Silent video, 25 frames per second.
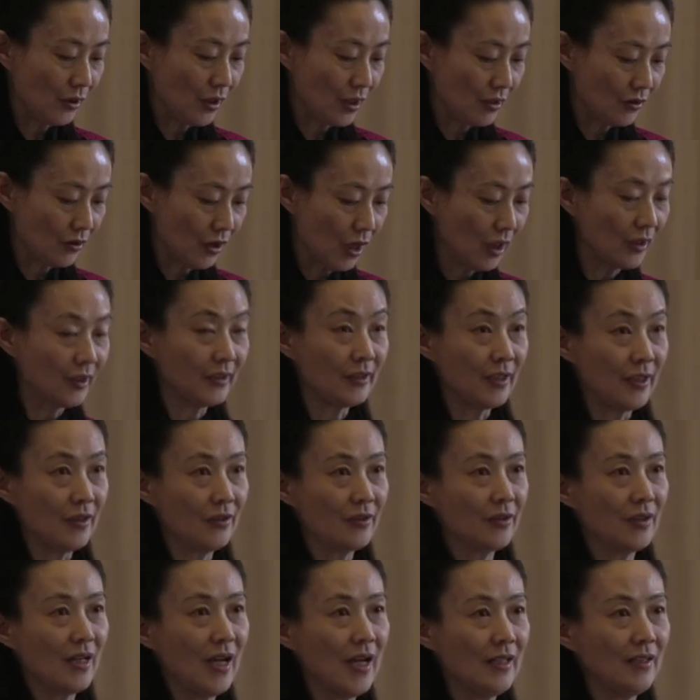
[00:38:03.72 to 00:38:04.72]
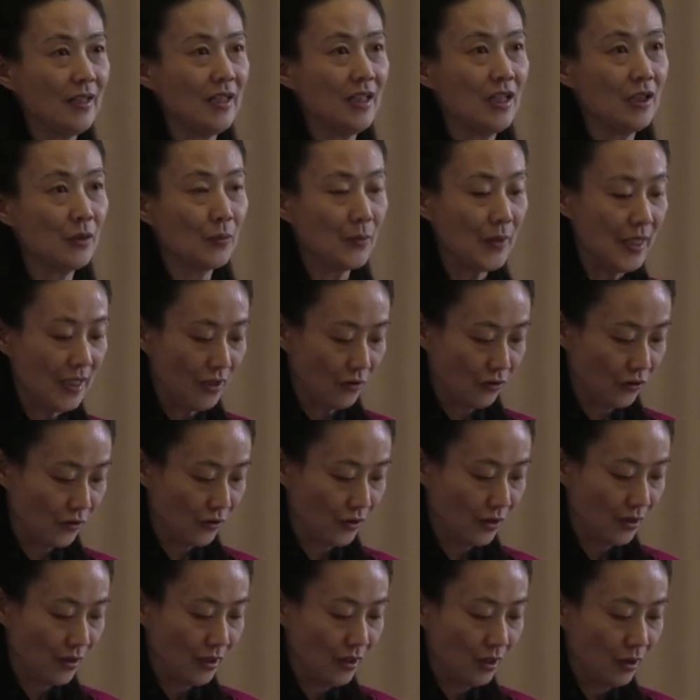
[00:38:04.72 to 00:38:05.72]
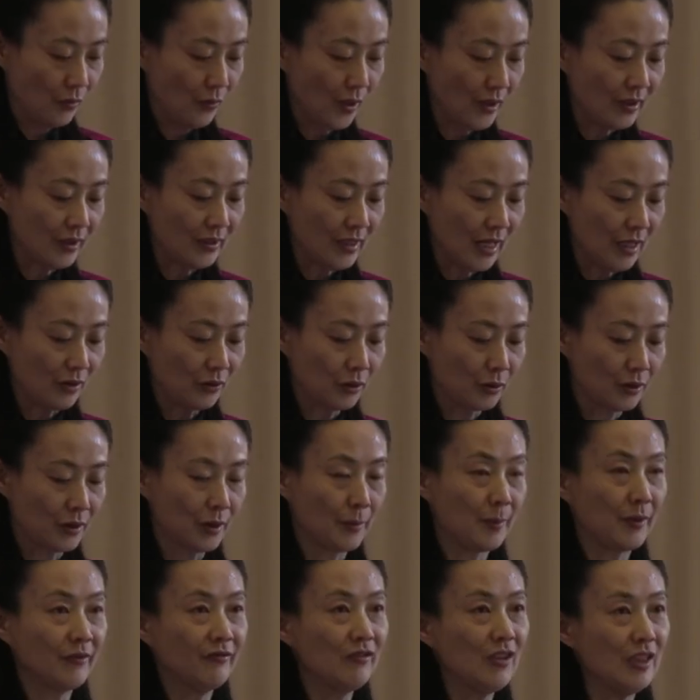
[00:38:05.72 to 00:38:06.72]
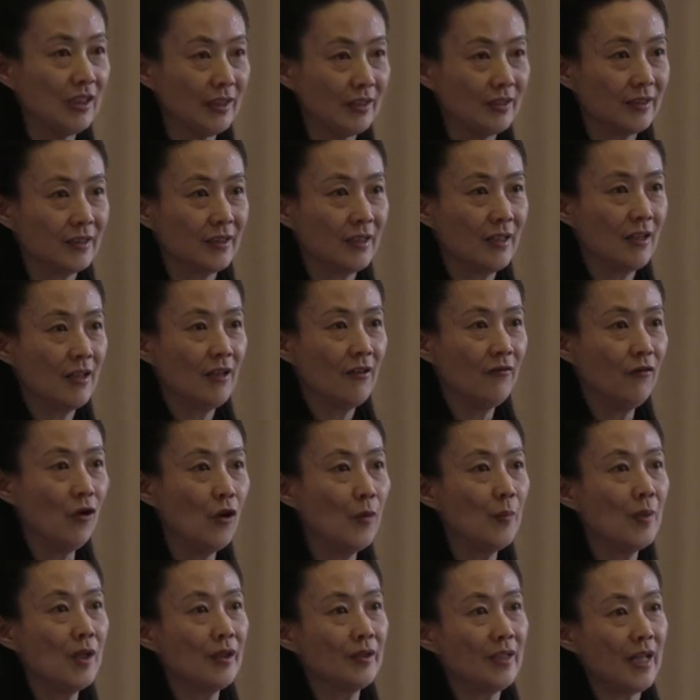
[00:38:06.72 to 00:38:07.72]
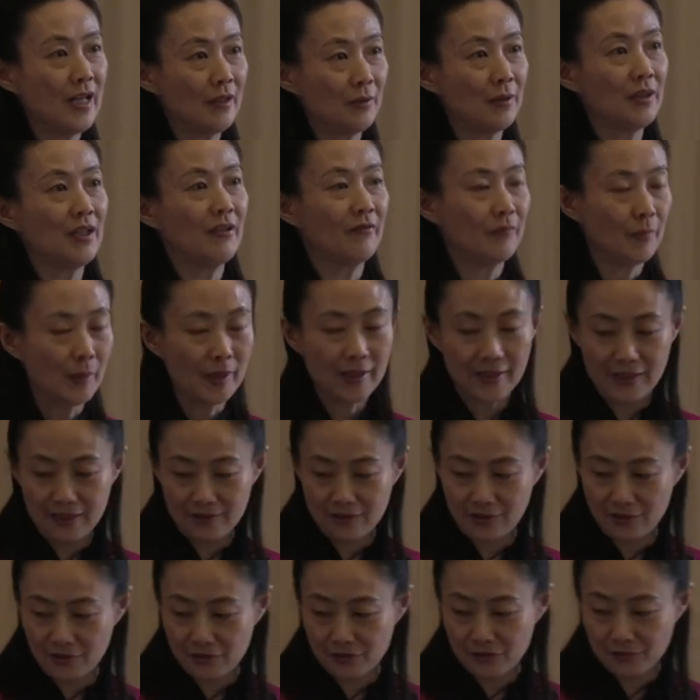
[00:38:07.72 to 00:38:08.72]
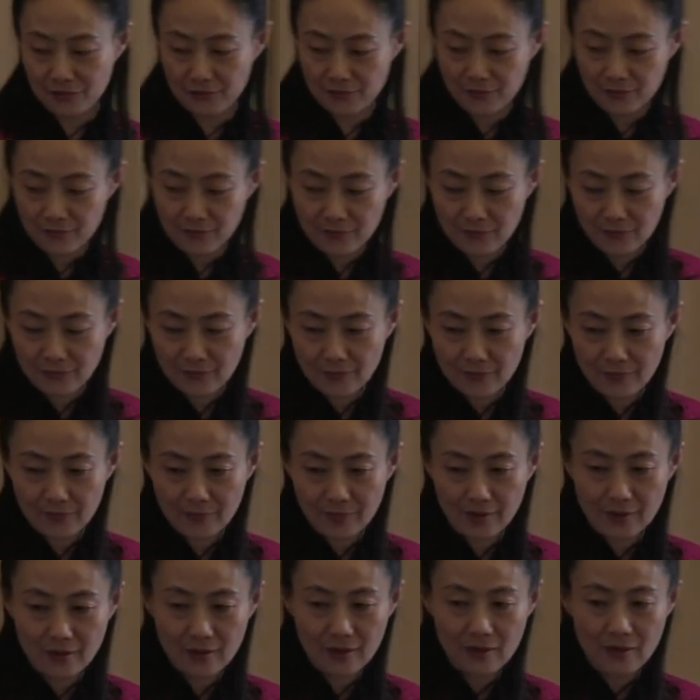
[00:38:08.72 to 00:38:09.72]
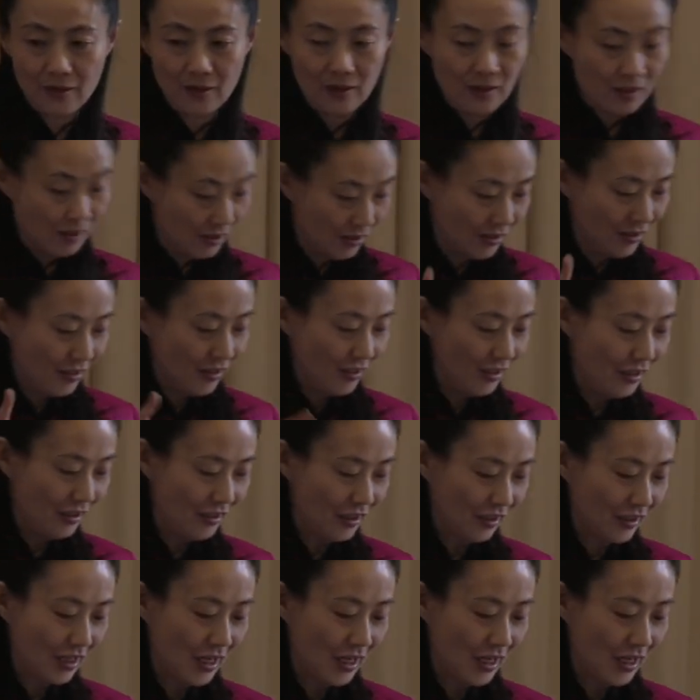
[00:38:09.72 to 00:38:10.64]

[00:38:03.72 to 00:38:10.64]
to consolidate and enrich rather than to subvert formal narrative poetics. In the